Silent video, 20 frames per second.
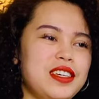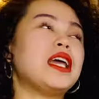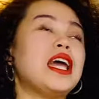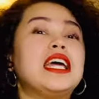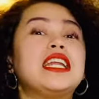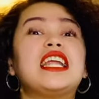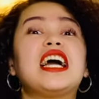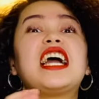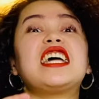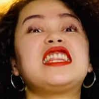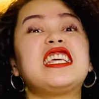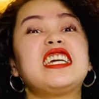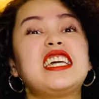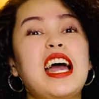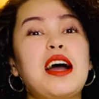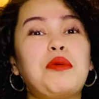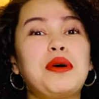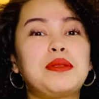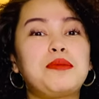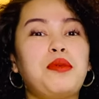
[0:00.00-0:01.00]

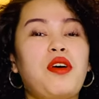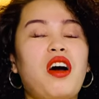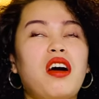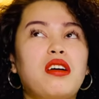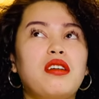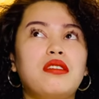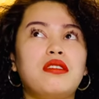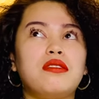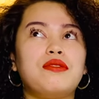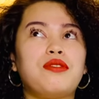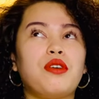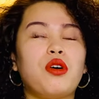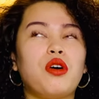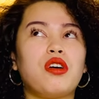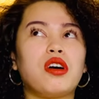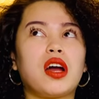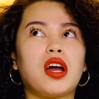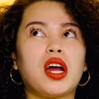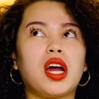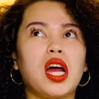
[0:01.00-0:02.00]
Nagkatigyawat po ako
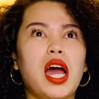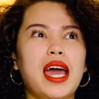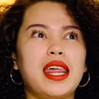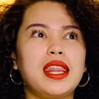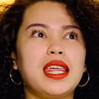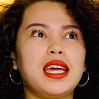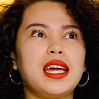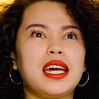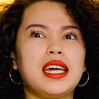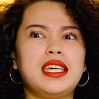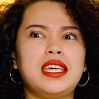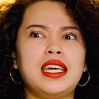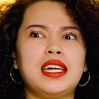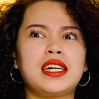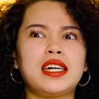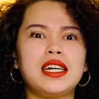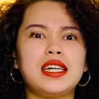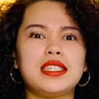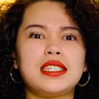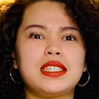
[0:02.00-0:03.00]
for, I think, a
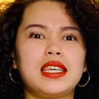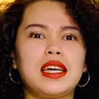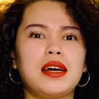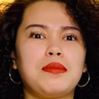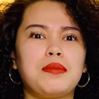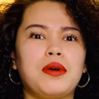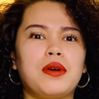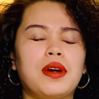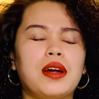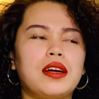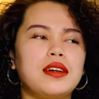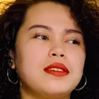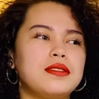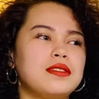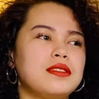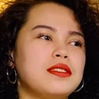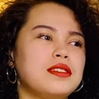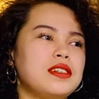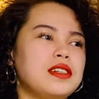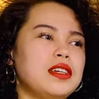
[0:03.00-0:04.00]
year in Singapore.
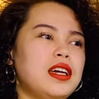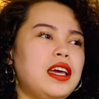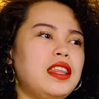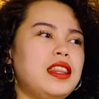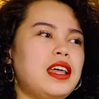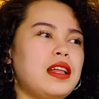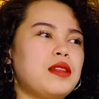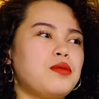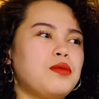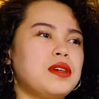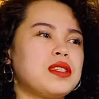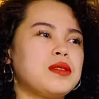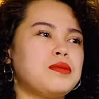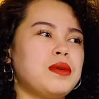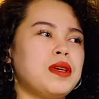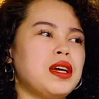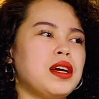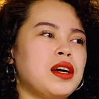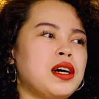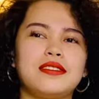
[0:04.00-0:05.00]
And that was
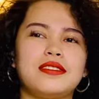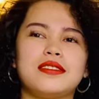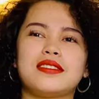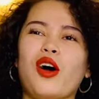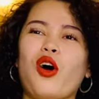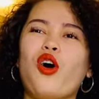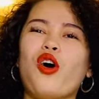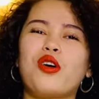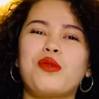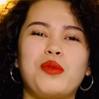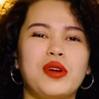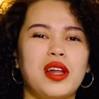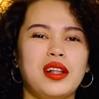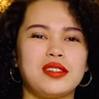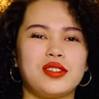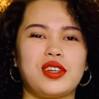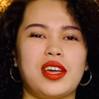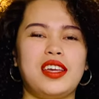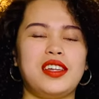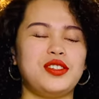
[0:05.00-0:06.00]
because hormonal
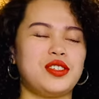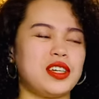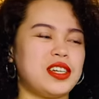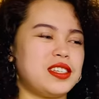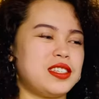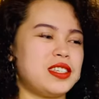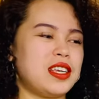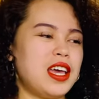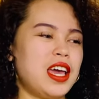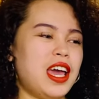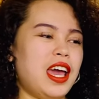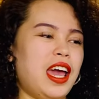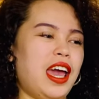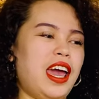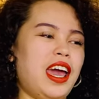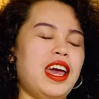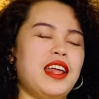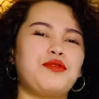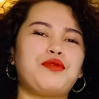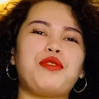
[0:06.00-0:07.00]
changes.
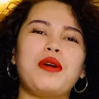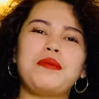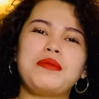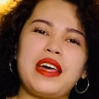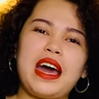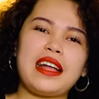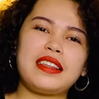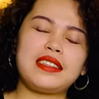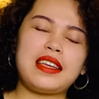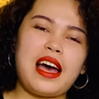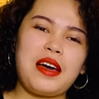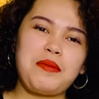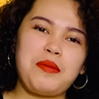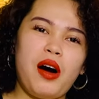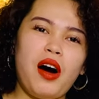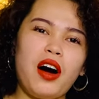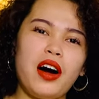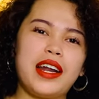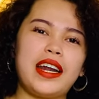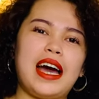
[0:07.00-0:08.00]
And from that time
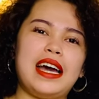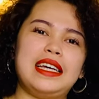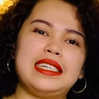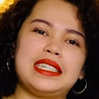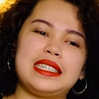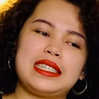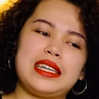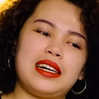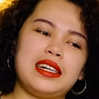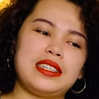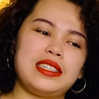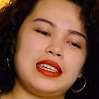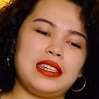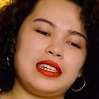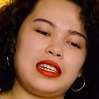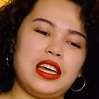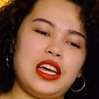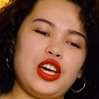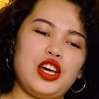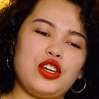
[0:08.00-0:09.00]
on, I started
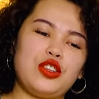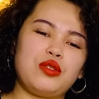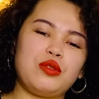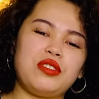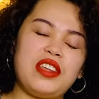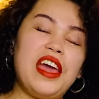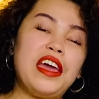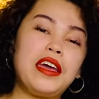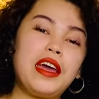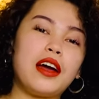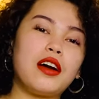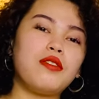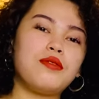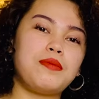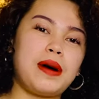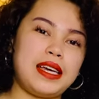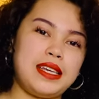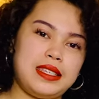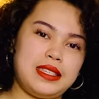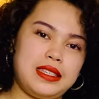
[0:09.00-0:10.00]
to take care of
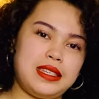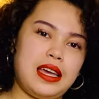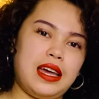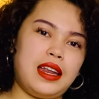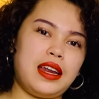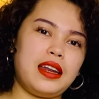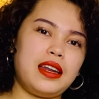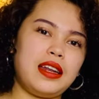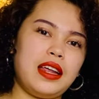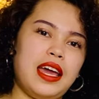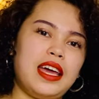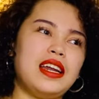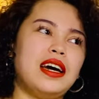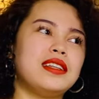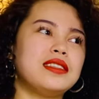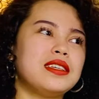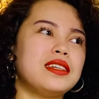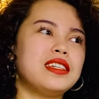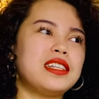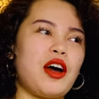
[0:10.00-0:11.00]
my skin. And
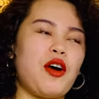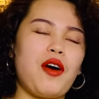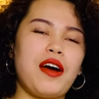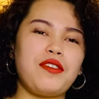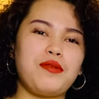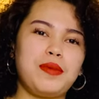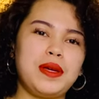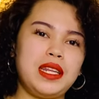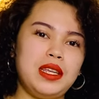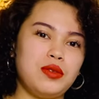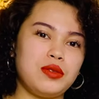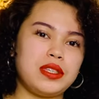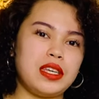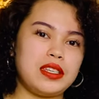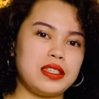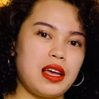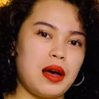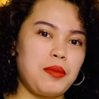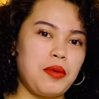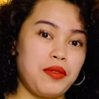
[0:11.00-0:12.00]
until now, I've been using
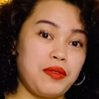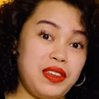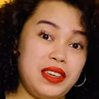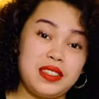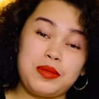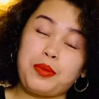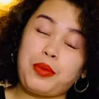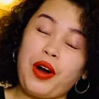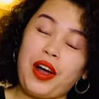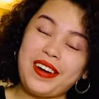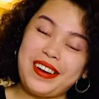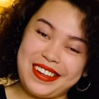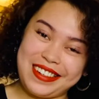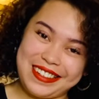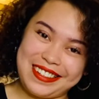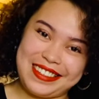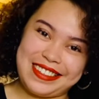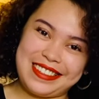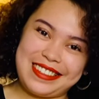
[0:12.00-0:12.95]
some of these products.